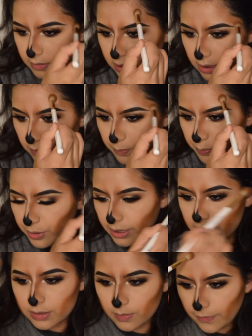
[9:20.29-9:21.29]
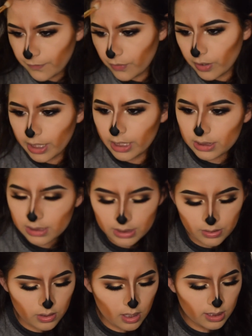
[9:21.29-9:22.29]
I'm just going to bring it to my forehead just
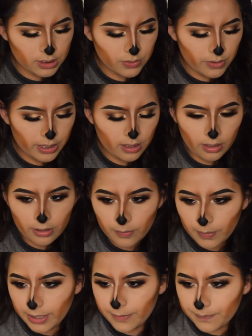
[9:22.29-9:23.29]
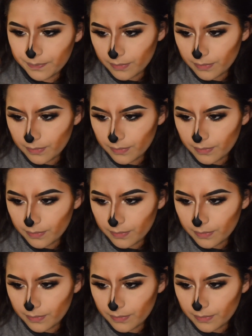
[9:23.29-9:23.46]
to contour it a little bit.